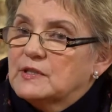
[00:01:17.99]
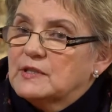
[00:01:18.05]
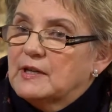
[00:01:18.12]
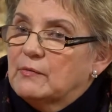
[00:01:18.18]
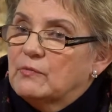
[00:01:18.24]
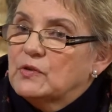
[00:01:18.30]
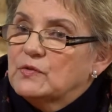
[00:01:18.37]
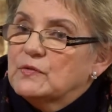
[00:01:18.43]
and
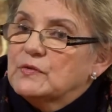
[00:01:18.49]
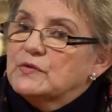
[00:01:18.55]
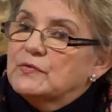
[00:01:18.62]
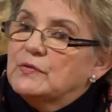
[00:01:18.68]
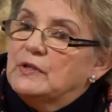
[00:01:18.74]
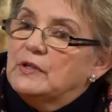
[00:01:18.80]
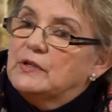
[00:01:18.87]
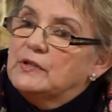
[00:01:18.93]
I would want
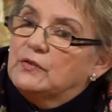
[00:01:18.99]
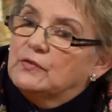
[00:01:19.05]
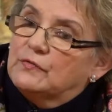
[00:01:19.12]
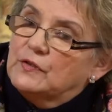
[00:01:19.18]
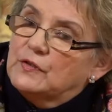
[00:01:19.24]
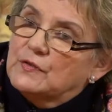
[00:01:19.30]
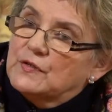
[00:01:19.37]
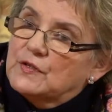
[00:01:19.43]
to alert your
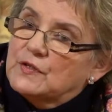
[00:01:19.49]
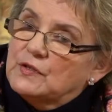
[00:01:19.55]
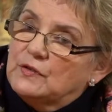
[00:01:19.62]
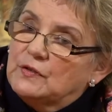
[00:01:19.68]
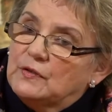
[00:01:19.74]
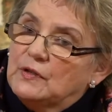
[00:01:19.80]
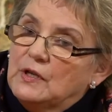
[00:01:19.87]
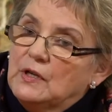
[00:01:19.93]
viewers
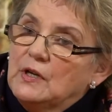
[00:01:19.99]
to